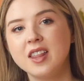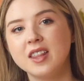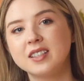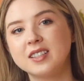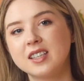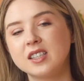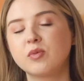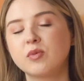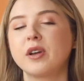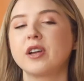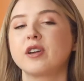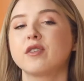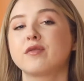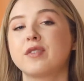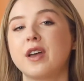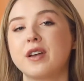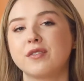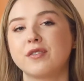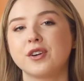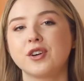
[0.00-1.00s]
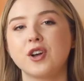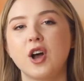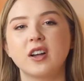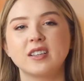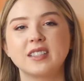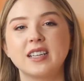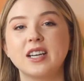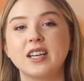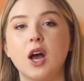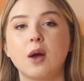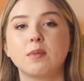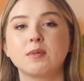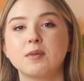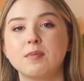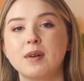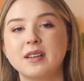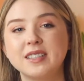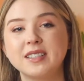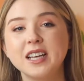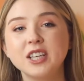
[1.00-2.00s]
This is where your favorite content
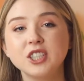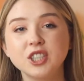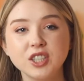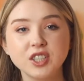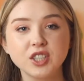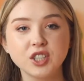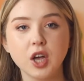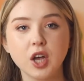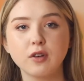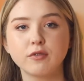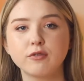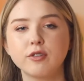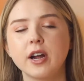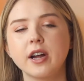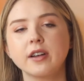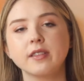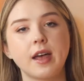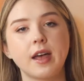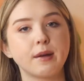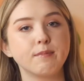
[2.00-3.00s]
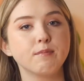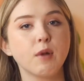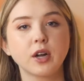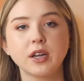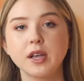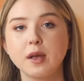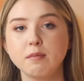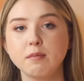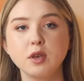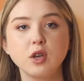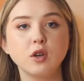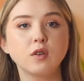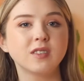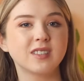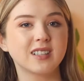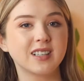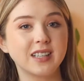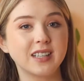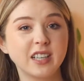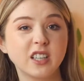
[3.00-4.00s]
optimization software like
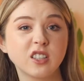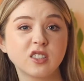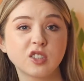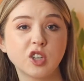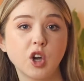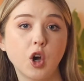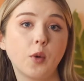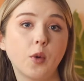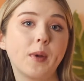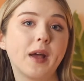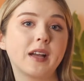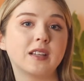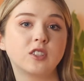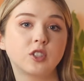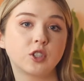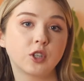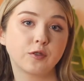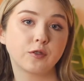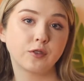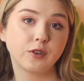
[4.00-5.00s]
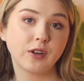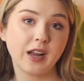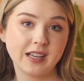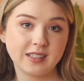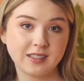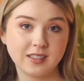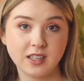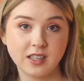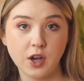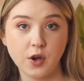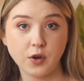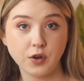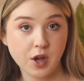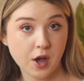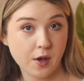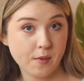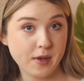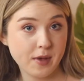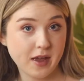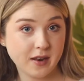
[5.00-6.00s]
MarketMuse, ClearScope, and Surfer SEO
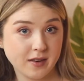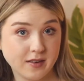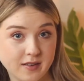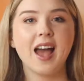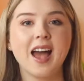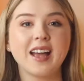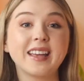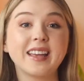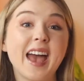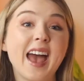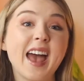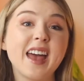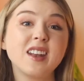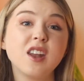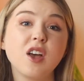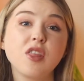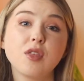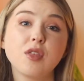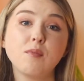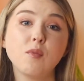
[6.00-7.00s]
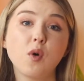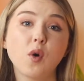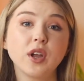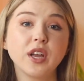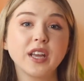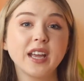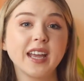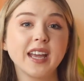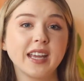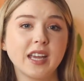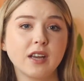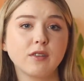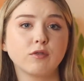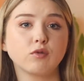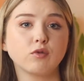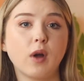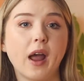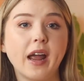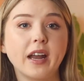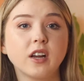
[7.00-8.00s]
come in. Again, the more you can
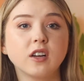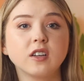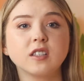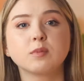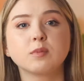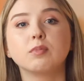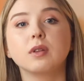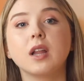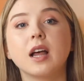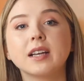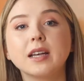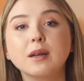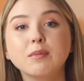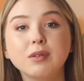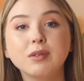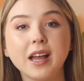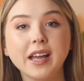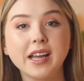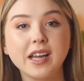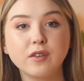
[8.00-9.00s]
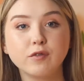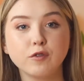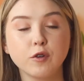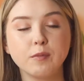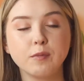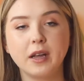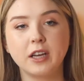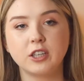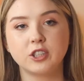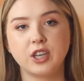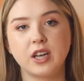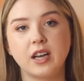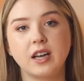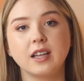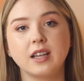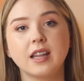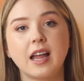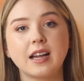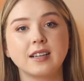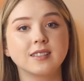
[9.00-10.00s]
give writers plug-and-play
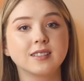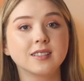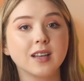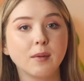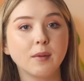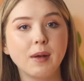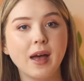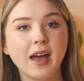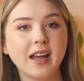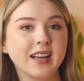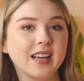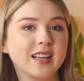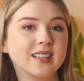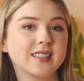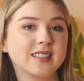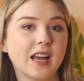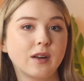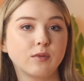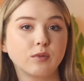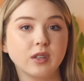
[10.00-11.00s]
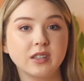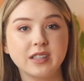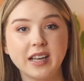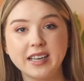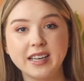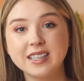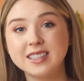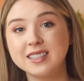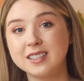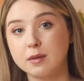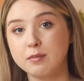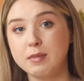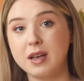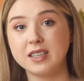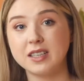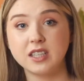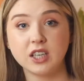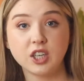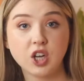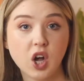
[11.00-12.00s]
information like subheadings and related
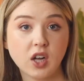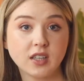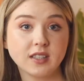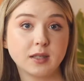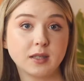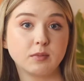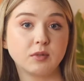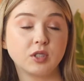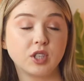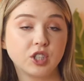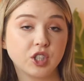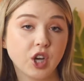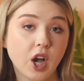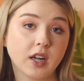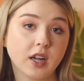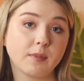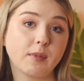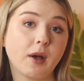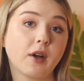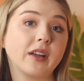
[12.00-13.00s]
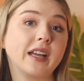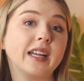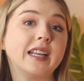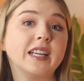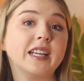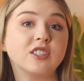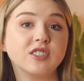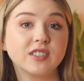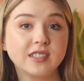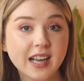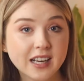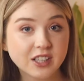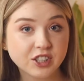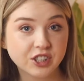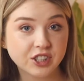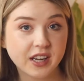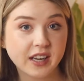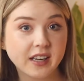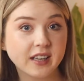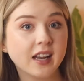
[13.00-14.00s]
semantic concepts to talk about in each
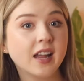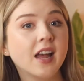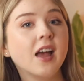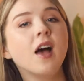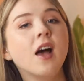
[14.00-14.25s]
section,